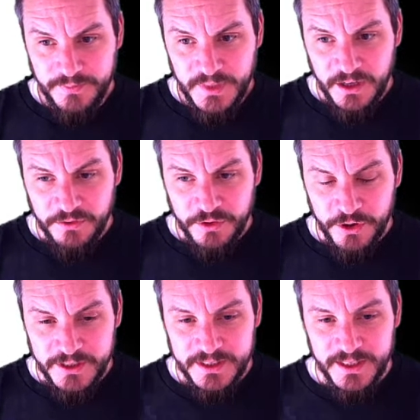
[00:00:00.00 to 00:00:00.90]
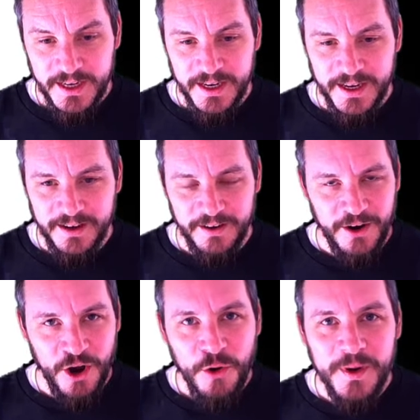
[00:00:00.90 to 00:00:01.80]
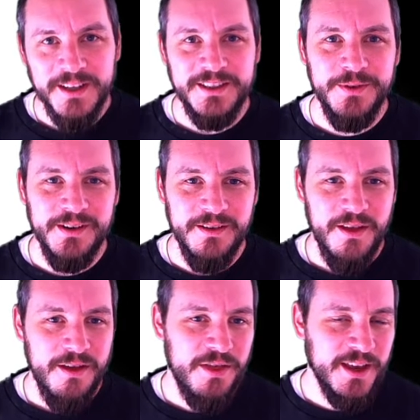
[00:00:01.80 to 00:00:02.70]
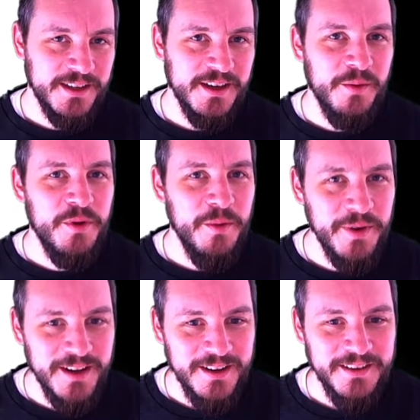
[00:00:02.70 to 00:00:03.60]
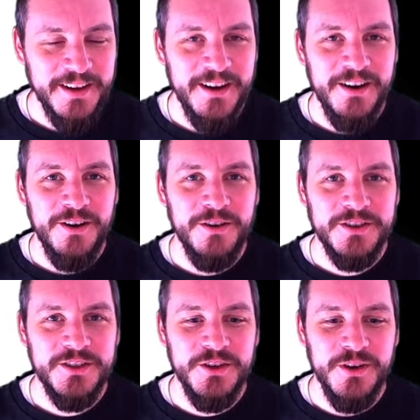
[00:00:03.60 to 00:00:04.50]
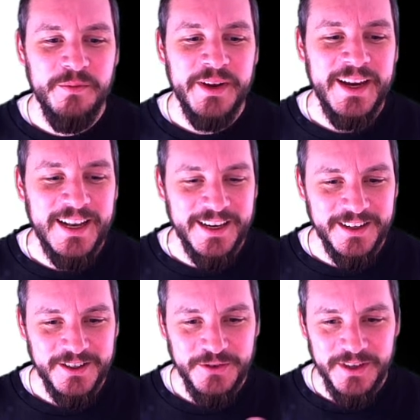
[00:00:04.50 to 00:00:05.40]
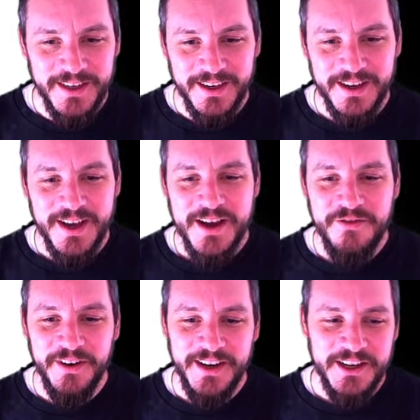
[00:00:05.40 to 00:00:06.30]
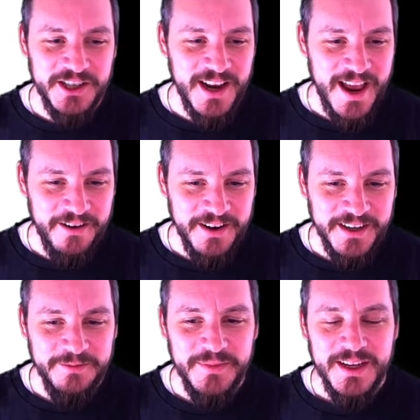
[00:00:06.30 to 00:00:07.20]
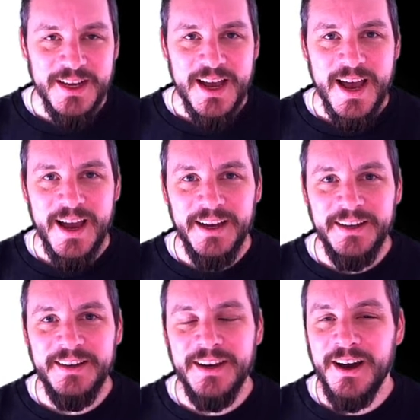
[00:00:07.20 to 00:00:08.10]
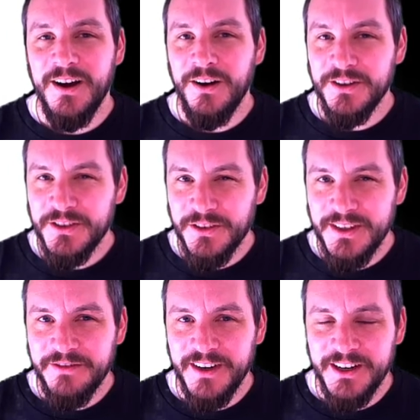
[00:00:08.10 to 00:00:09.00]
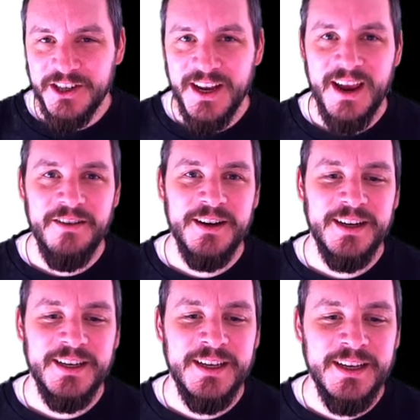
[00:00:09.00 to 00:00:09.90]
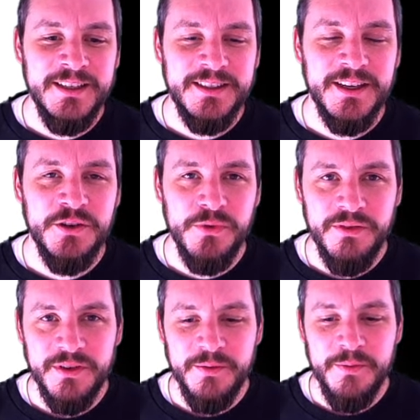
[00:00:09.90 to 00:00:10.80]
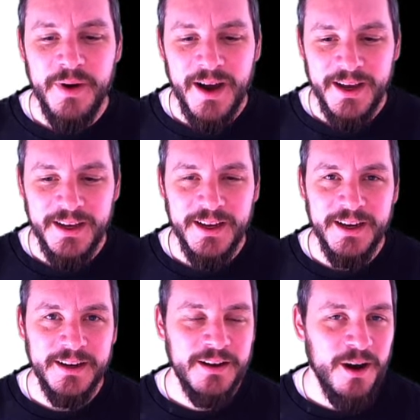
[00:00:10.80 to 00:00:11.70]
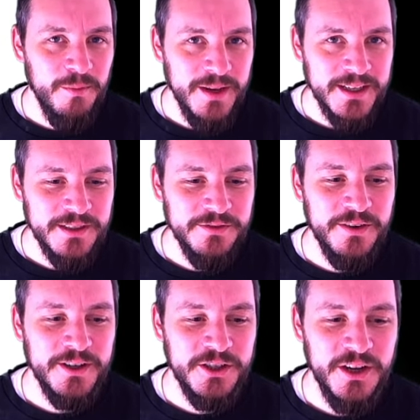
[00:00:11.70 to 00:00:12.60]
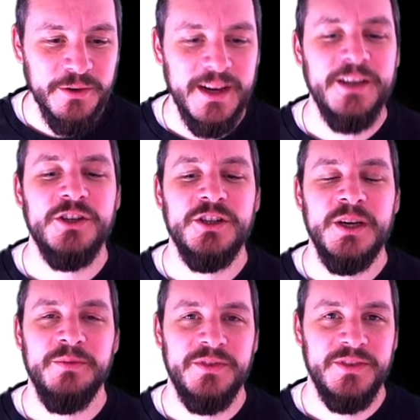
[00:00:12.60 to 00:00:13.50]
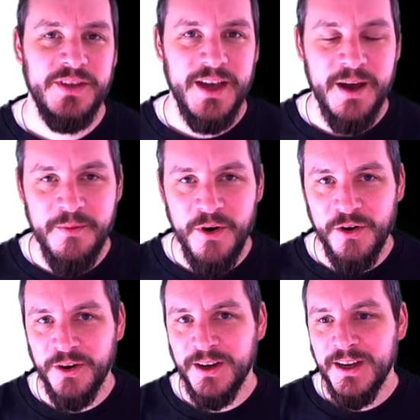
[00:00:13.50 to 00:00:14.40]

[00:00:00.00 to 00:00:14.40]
of course, always when things are popular, they are also appealing to the financial area. And also, the financial area is driven by complex functional relationships among